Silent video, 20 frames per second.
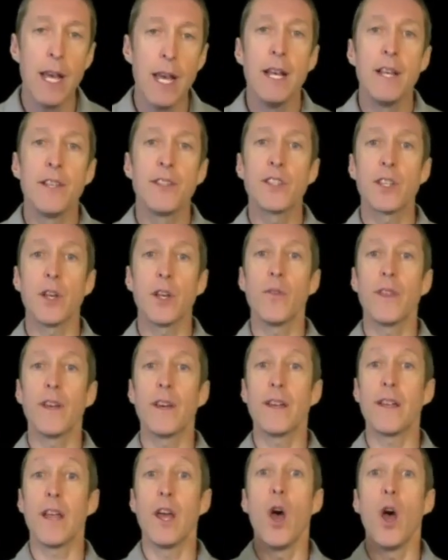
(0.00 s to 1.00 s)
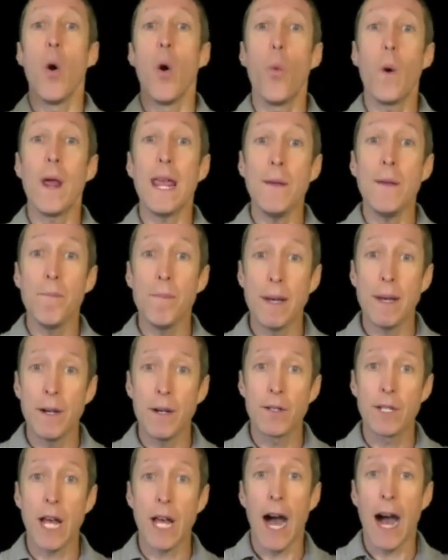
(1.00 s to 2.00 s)
so that we
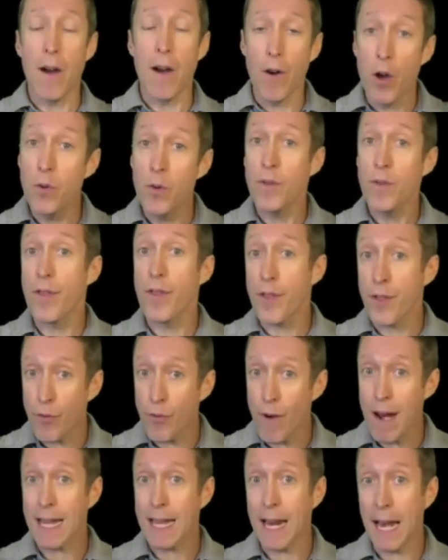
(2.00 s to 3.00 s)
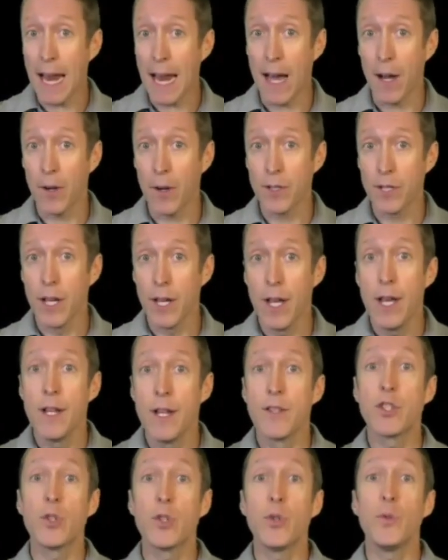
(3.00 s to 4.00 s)
build our own threat cloud
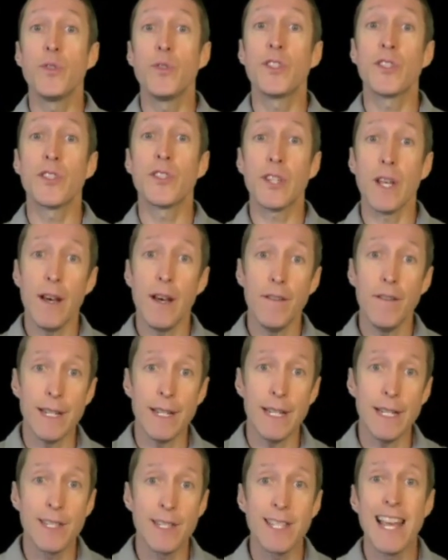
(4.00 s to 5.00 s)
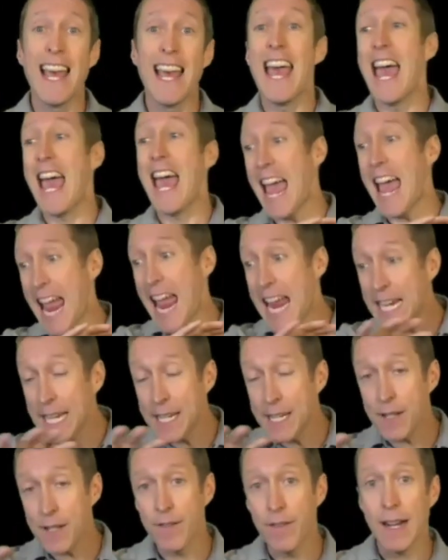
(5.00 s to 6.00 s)
to service any
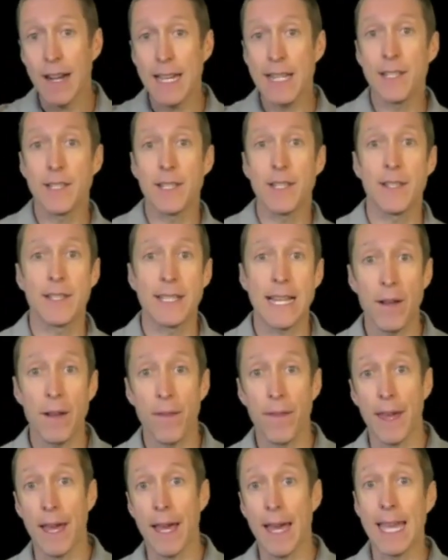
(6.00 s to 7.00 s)
device that's out there,